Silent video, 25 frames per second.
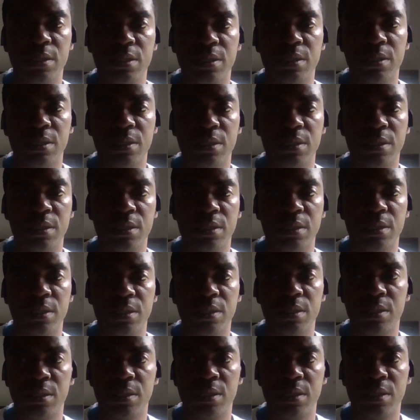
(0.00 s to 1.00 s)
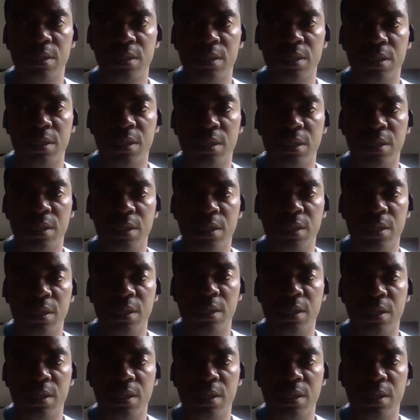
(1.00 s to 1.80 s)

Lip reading: Nothing is said.